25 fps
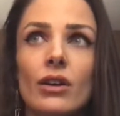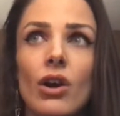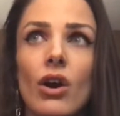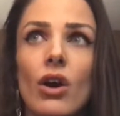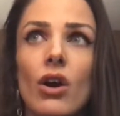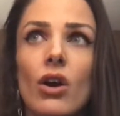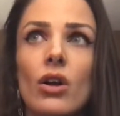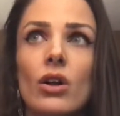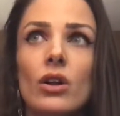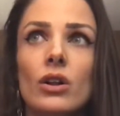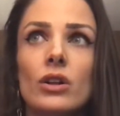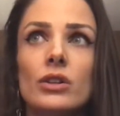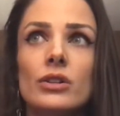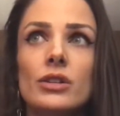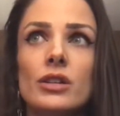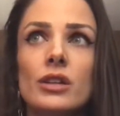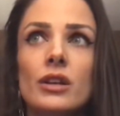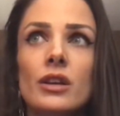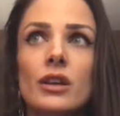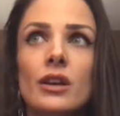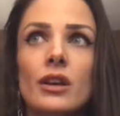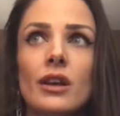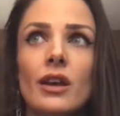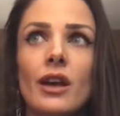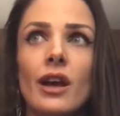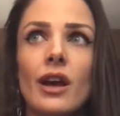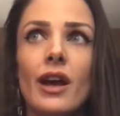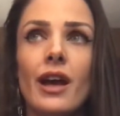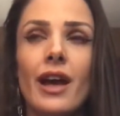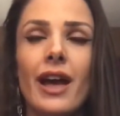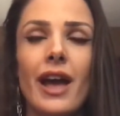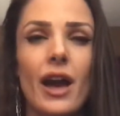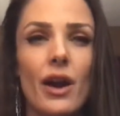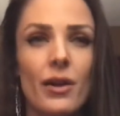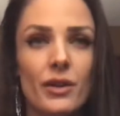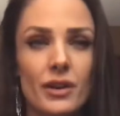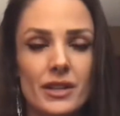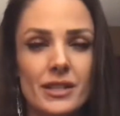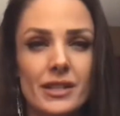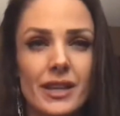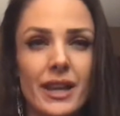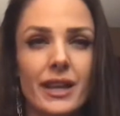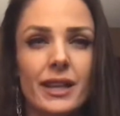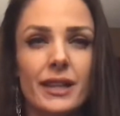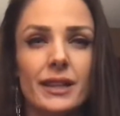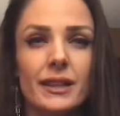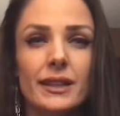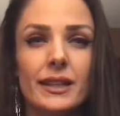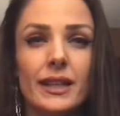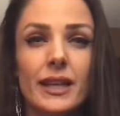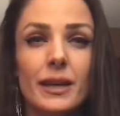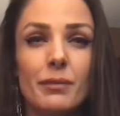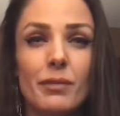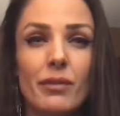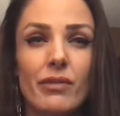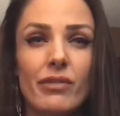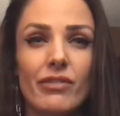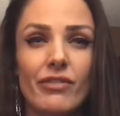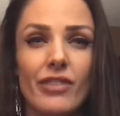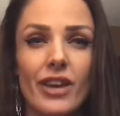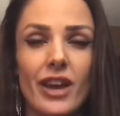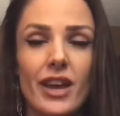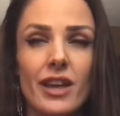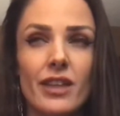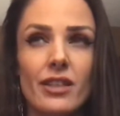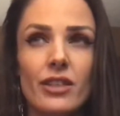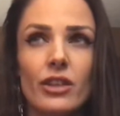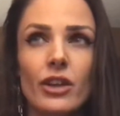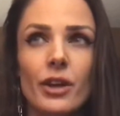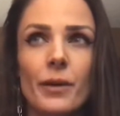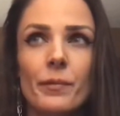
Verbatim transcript: called How to Take a Leap of Faith.